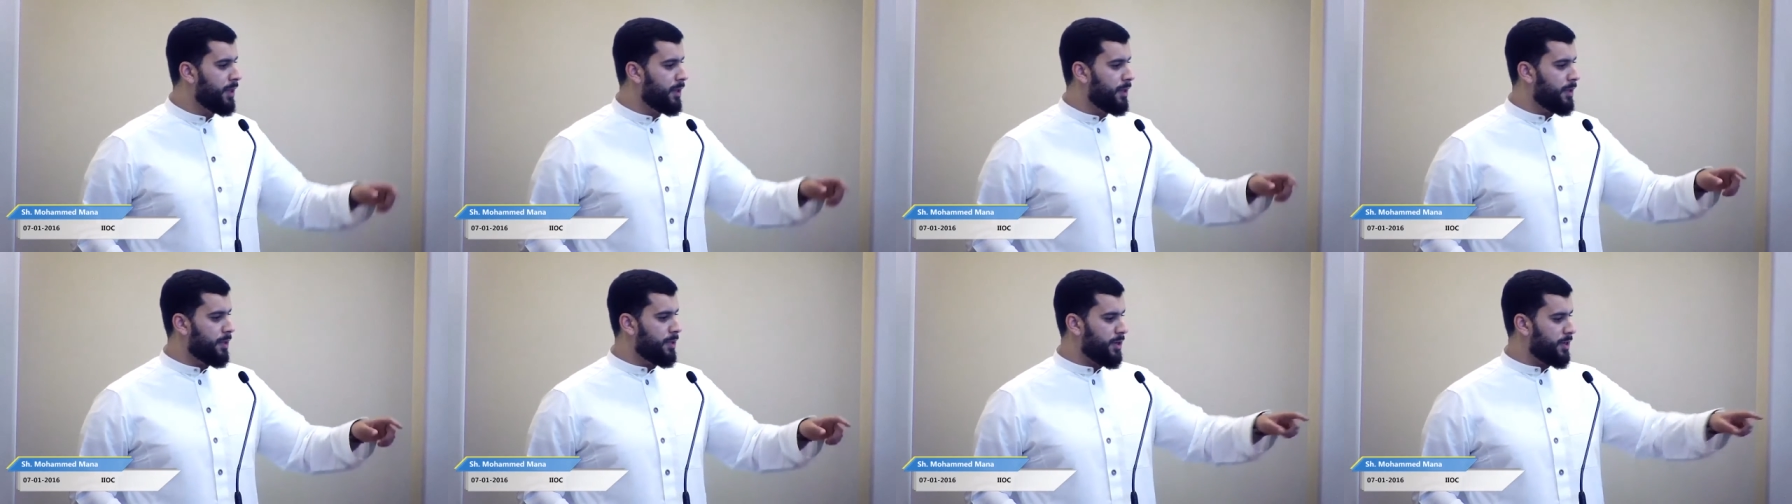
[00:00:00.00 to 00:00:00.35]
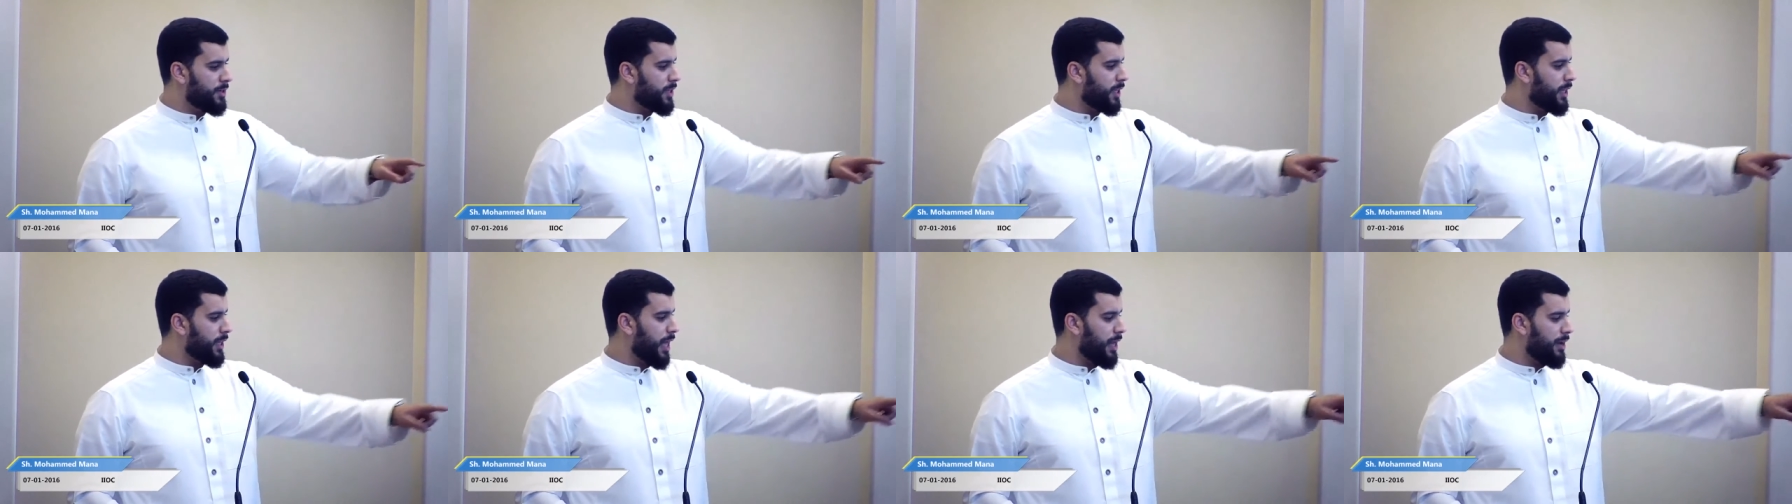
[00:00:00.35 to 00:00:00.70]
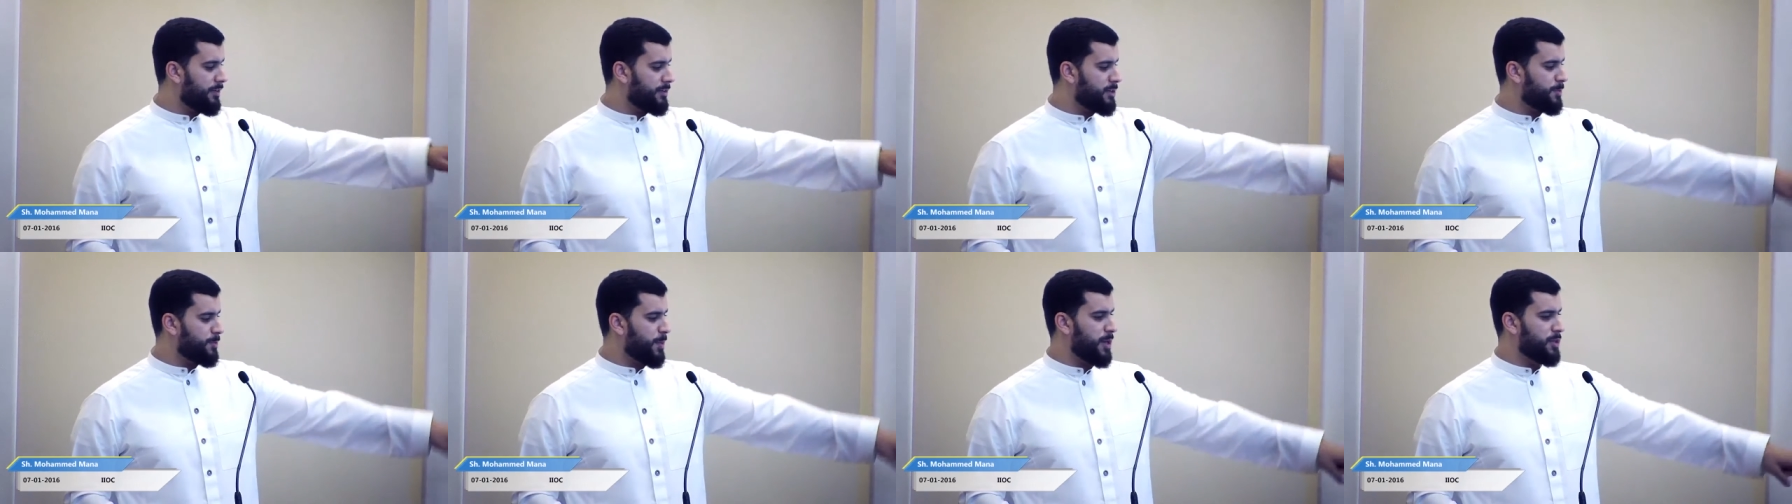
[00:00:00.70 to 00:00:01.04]
There's a lot of
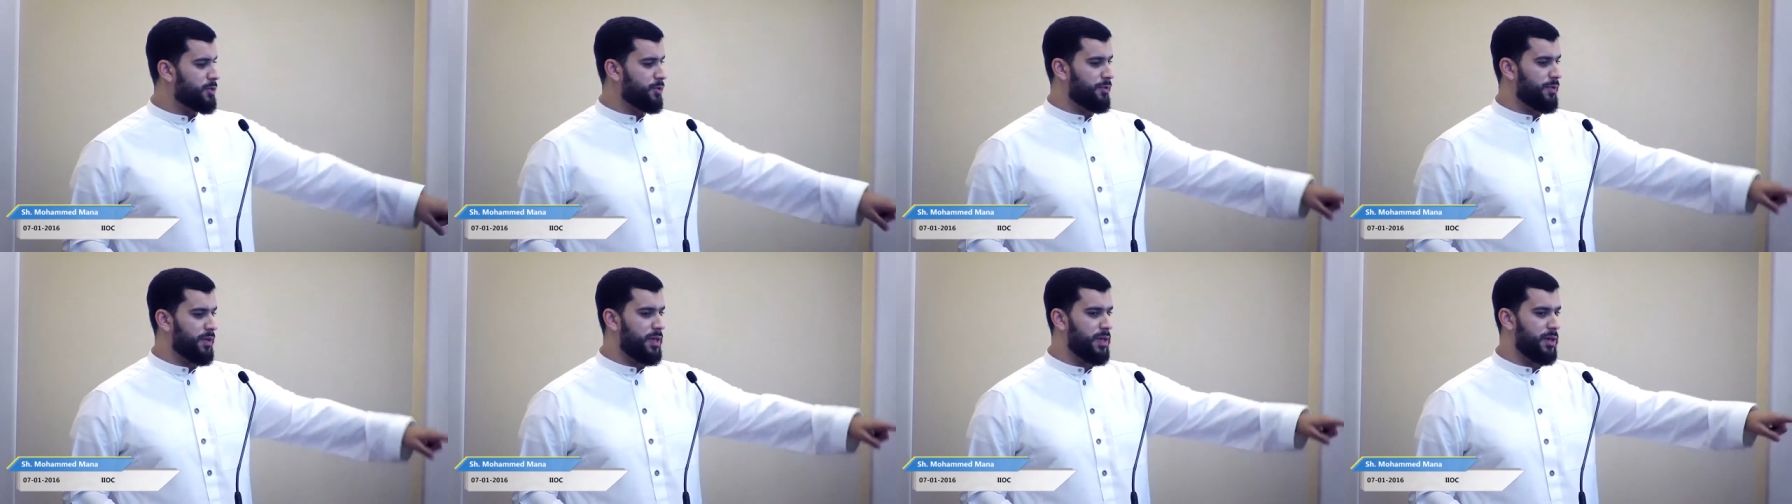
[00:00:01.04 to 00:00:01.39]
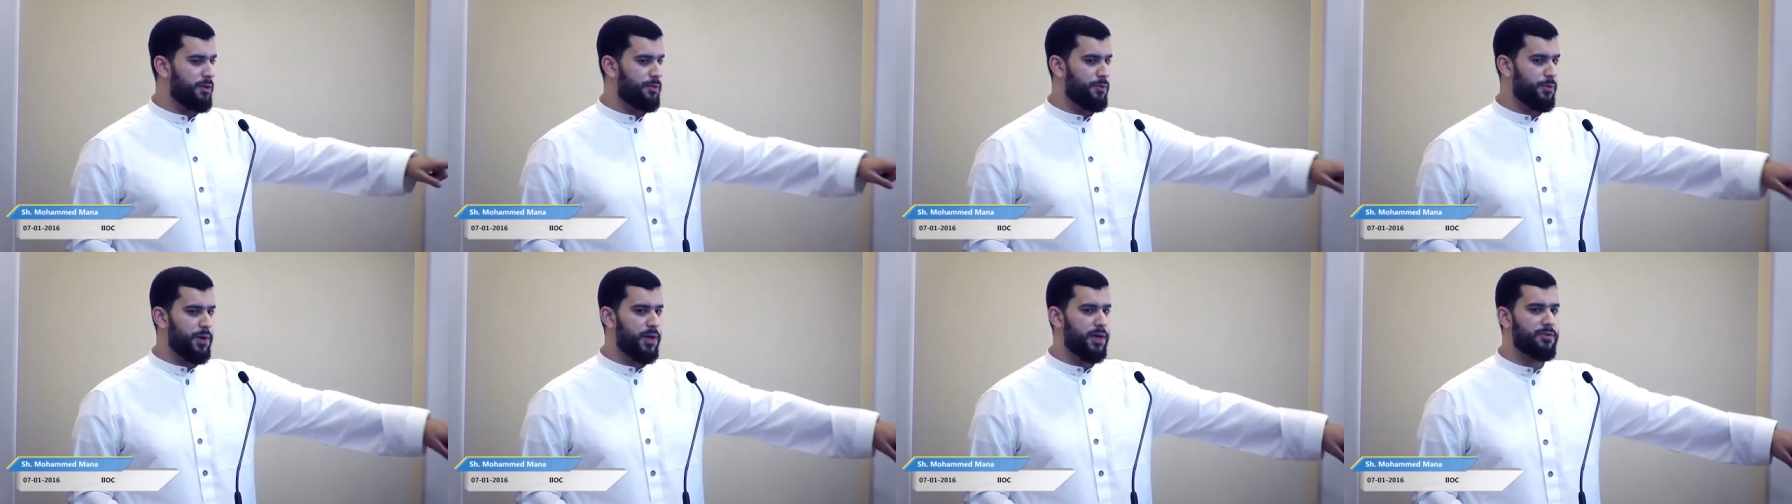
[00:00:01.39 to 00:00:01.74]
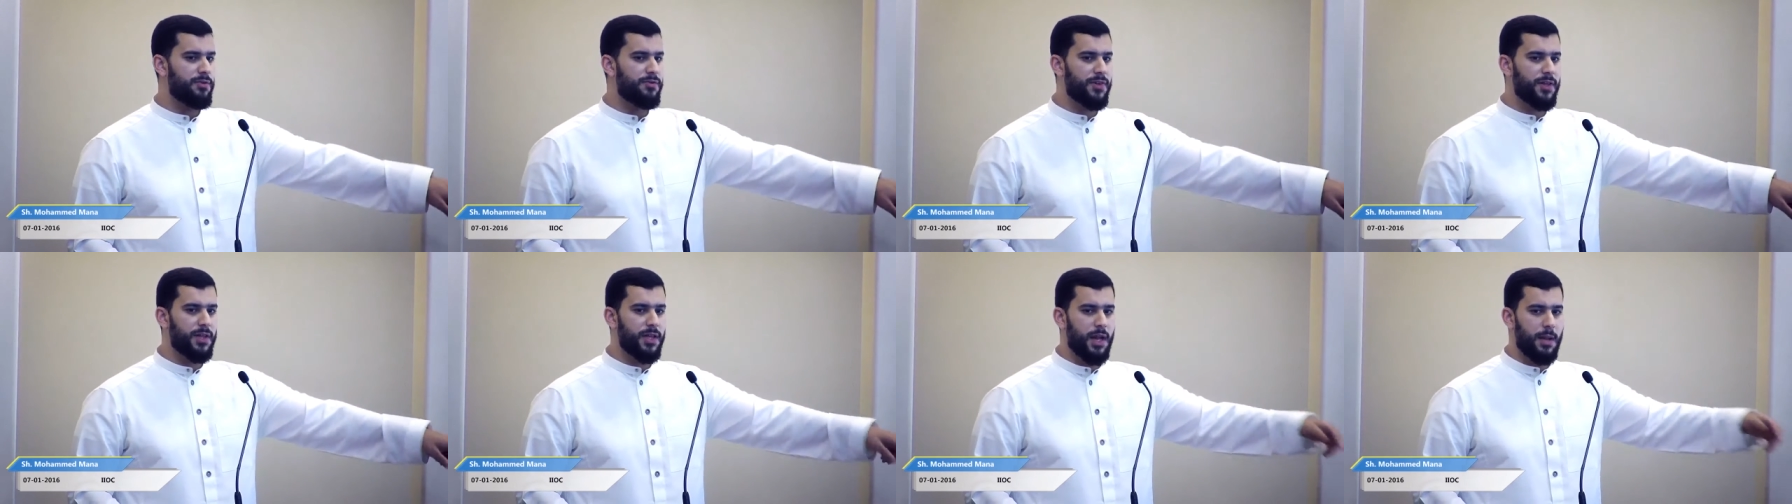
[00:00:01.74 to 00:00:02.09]
space over here if we can
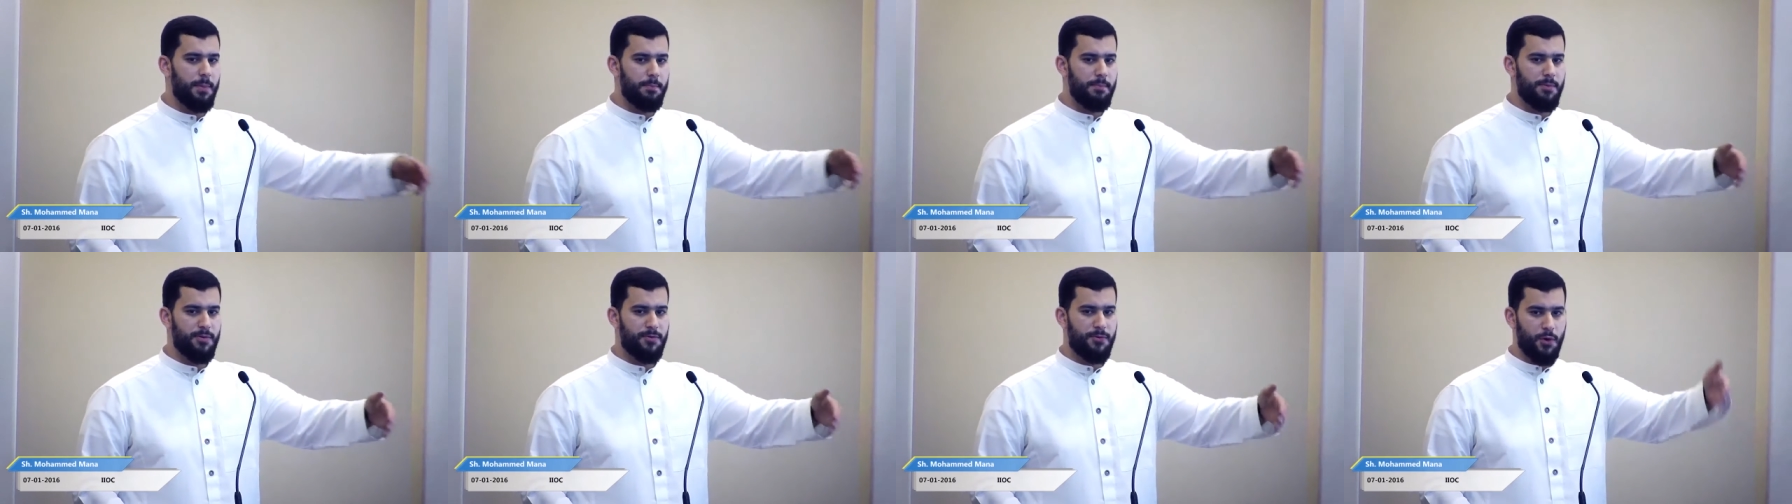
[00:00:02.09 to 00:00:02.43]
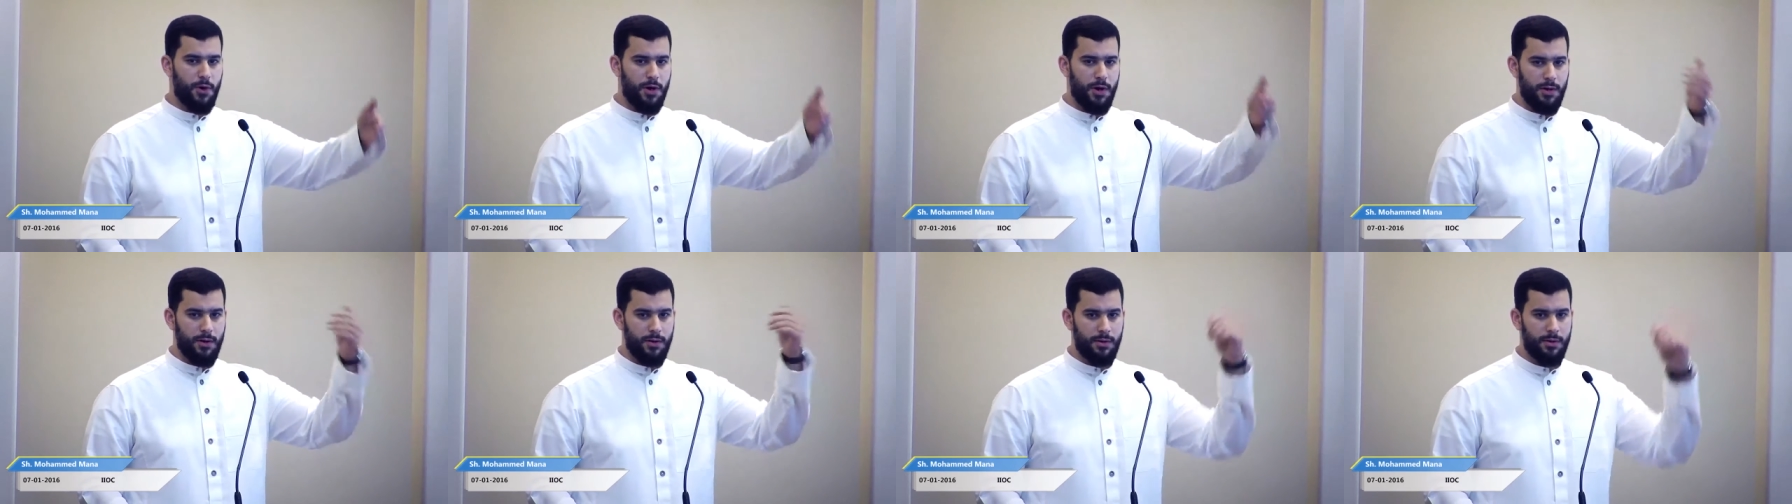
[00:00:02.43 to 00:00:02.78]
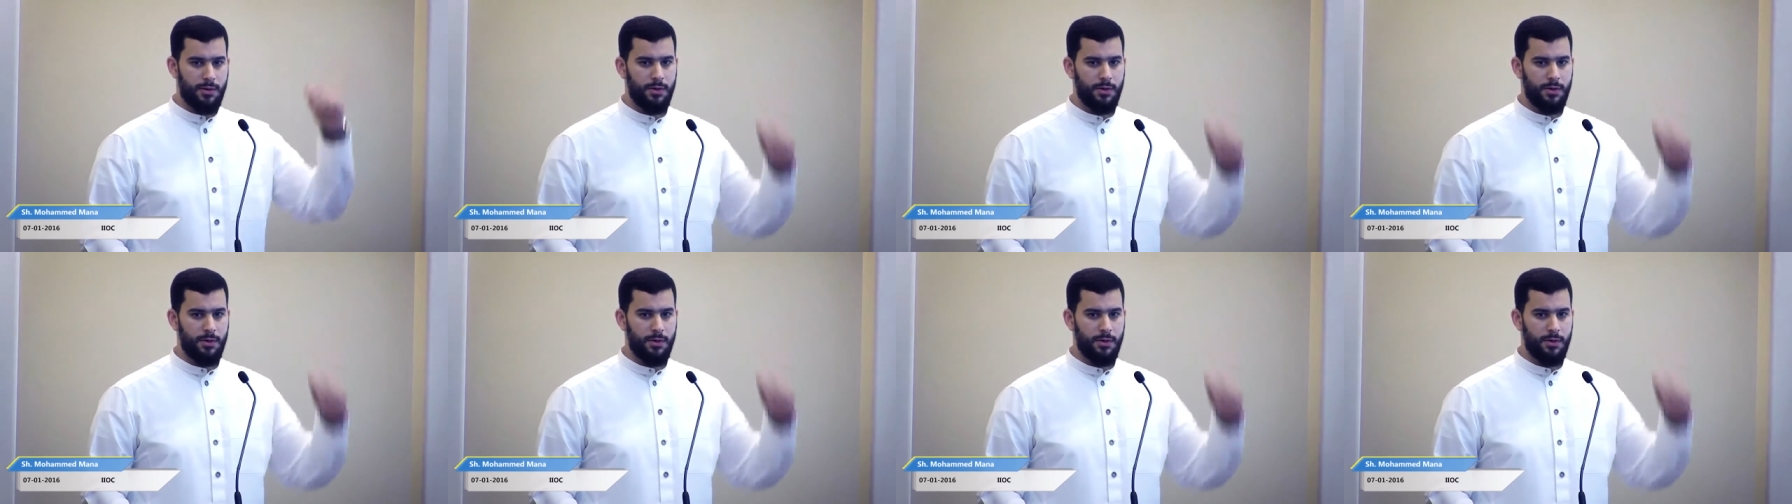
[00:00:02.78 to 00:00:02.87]
fill it up before